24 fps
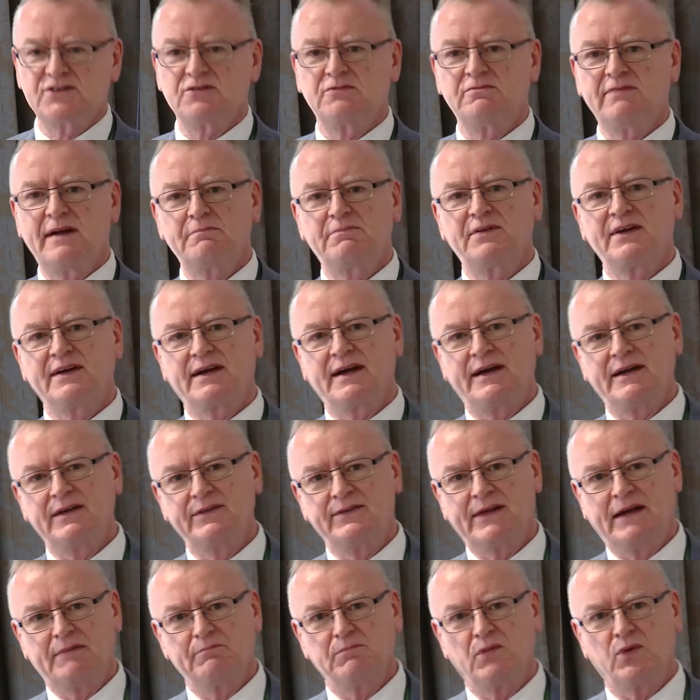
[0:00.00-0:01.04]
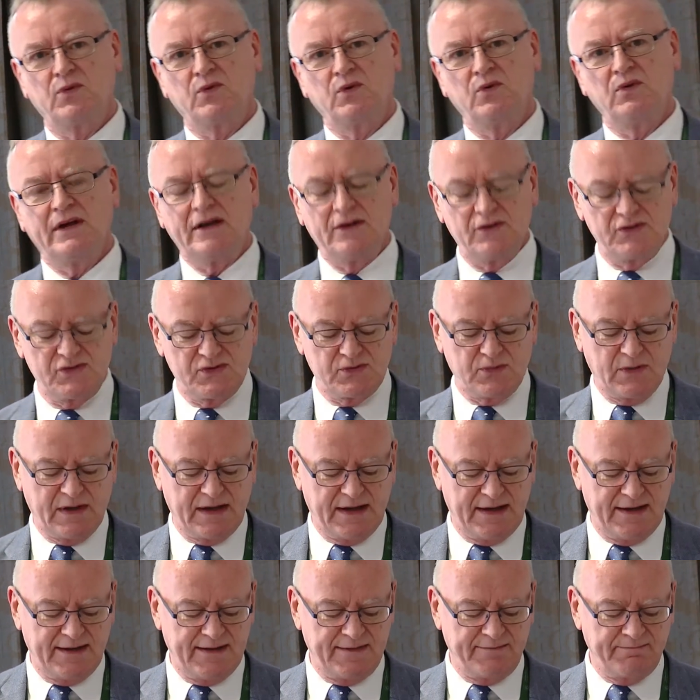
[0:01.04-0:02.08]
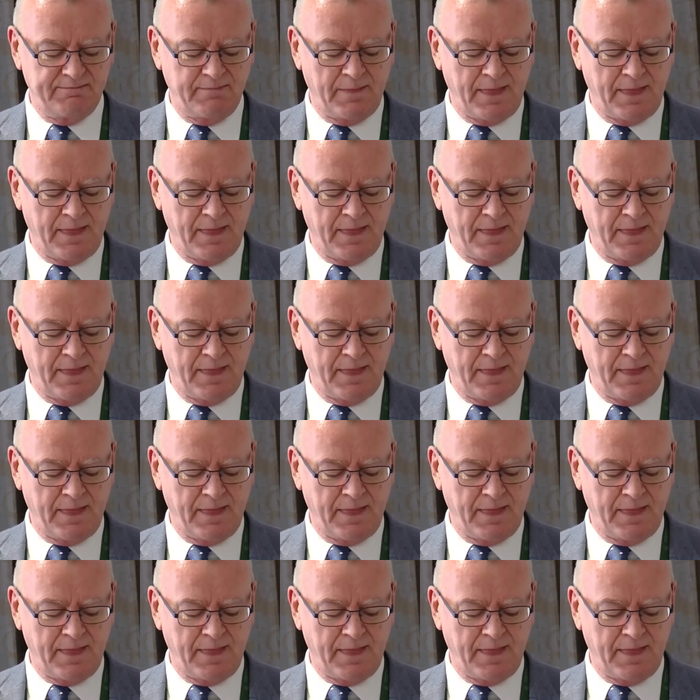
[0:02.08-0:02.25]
to replicate that model elsewhere?